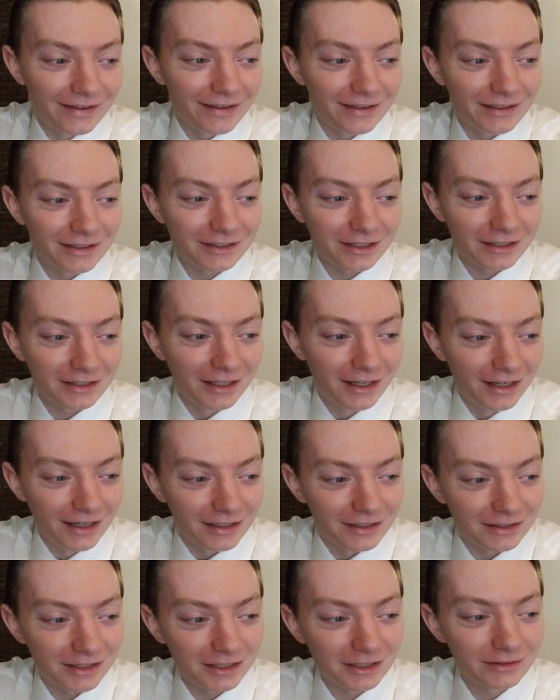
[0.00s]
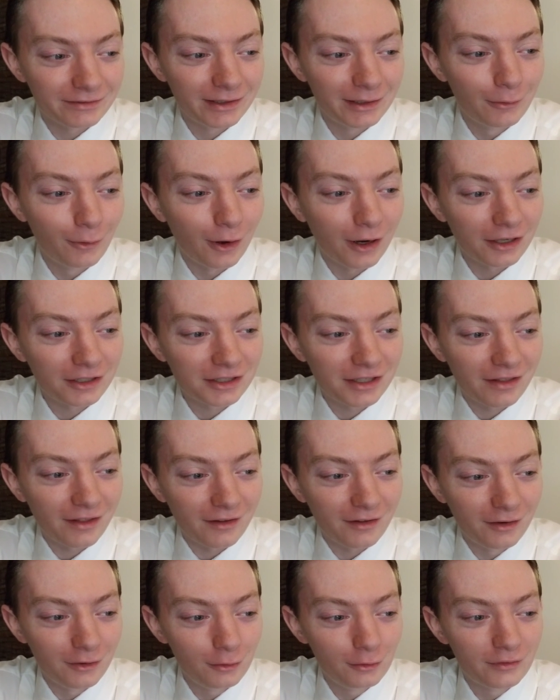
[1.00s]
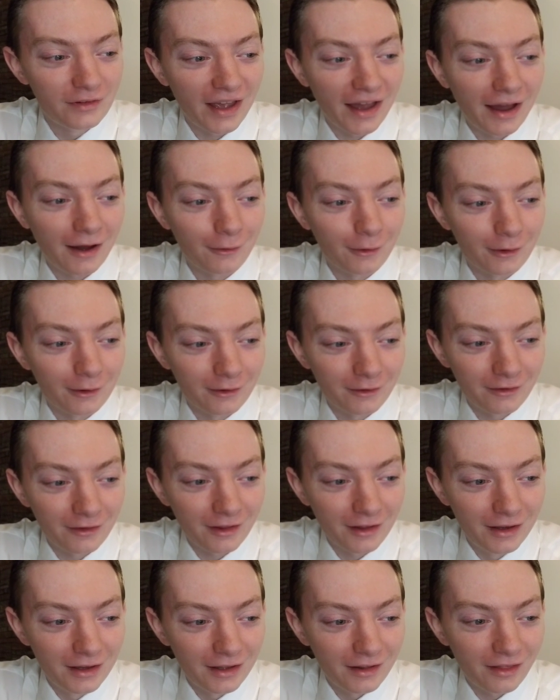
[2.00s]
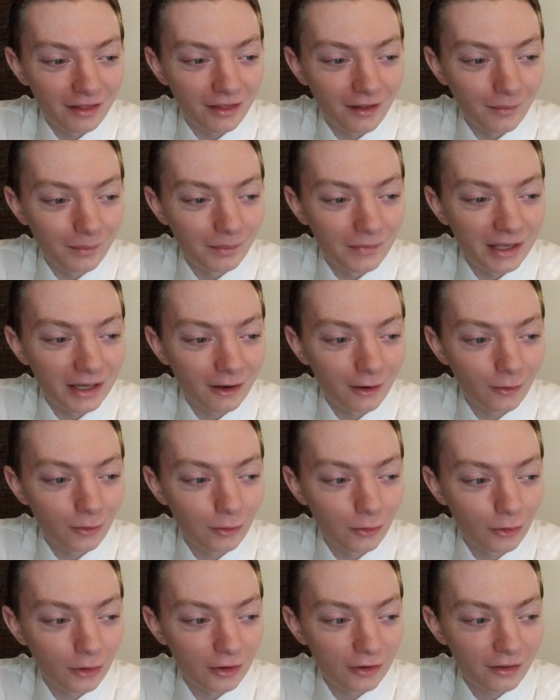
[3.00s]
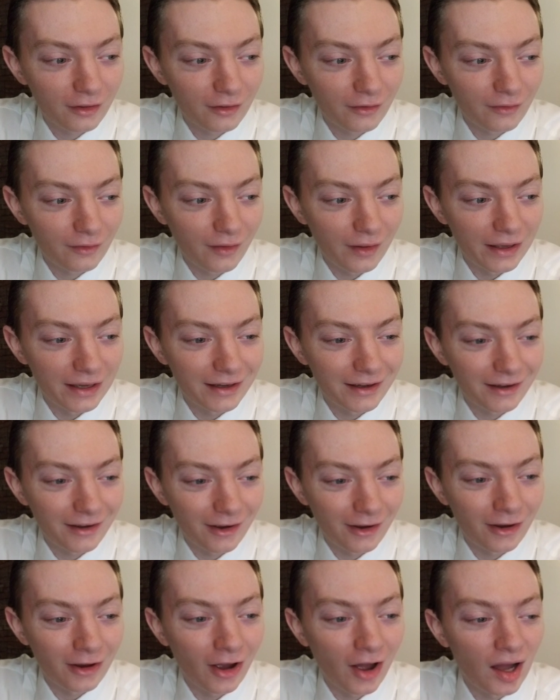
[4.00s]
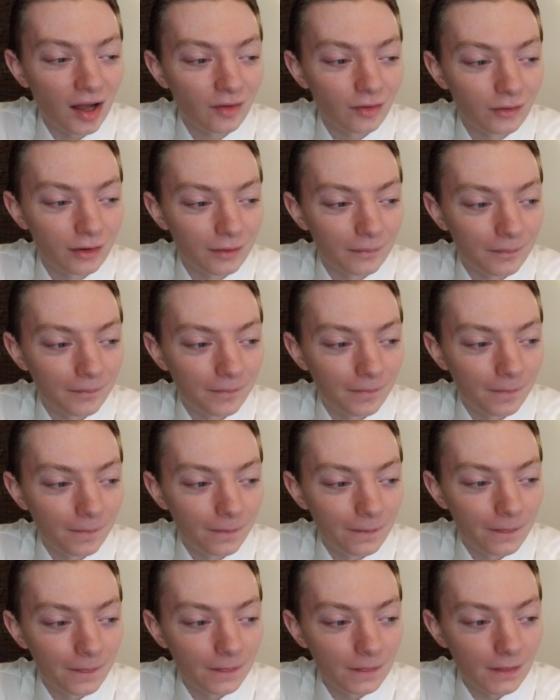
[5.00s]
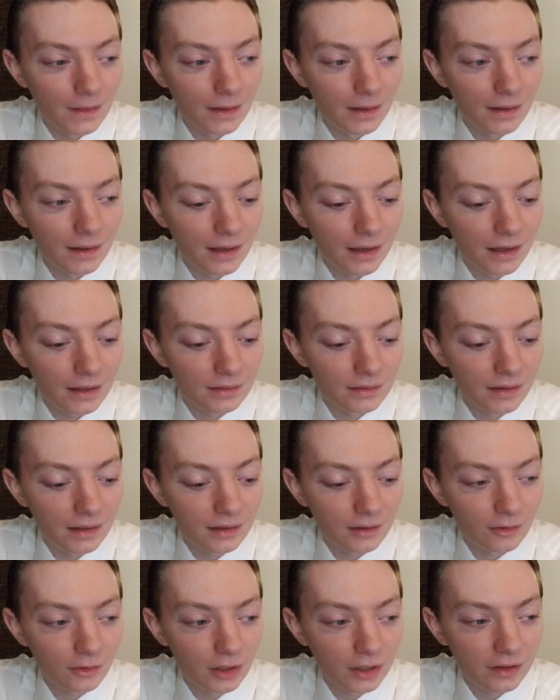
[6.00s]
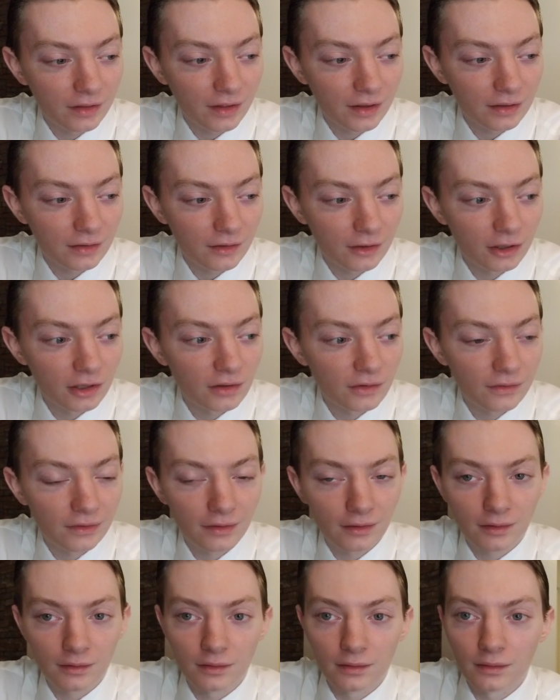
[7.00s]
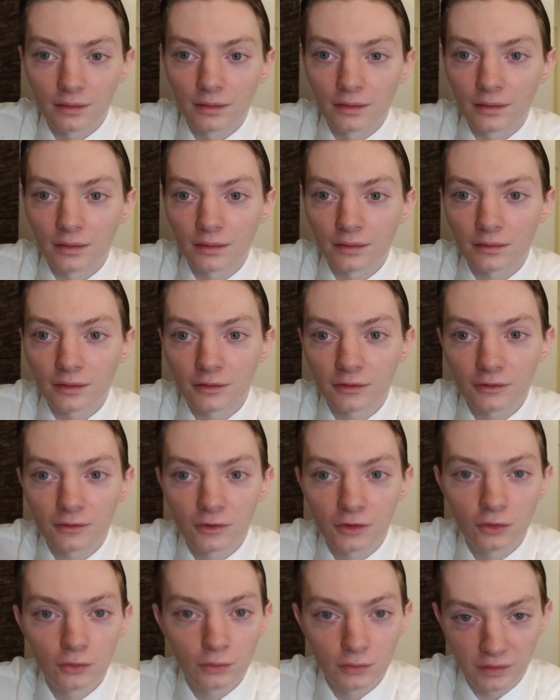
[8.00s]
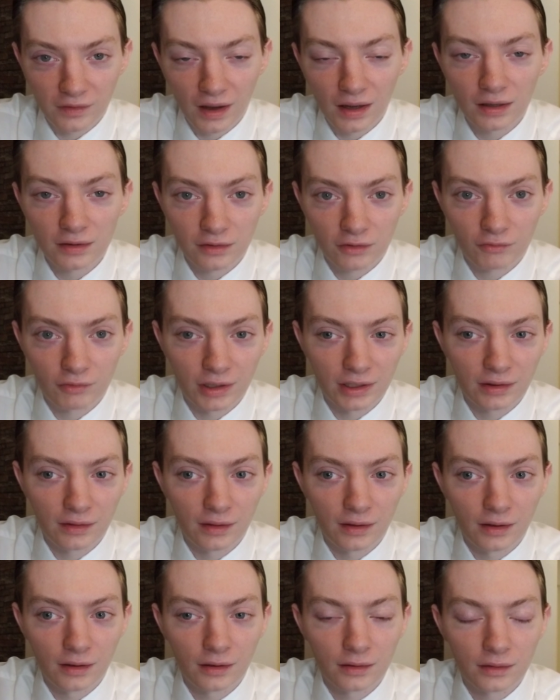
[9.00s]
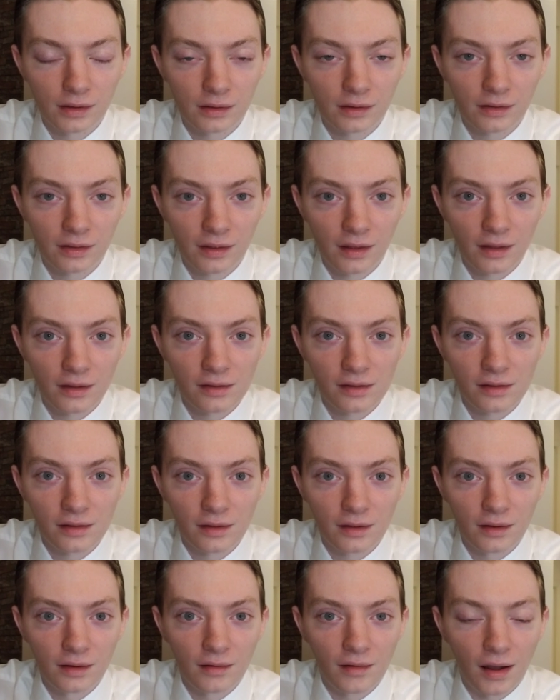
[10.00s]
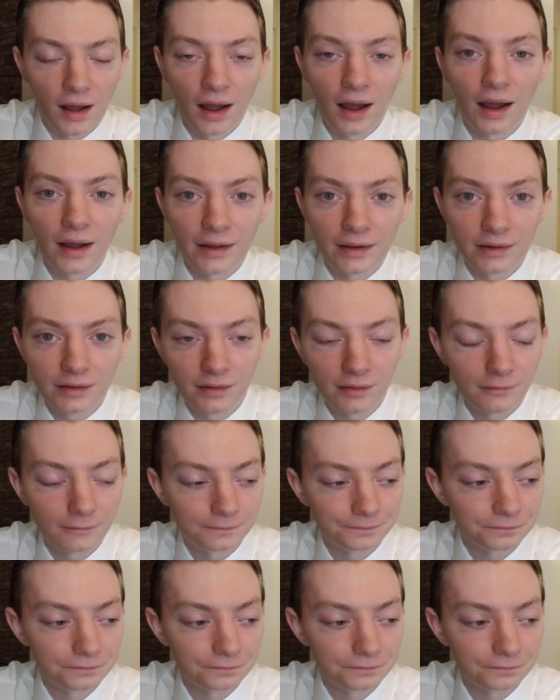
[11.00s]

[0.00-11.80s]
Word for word: Just rewatched the Two Towers. Thumbnail looks like Gollum, and then it looks like there's the two dots right there, and then it says hide.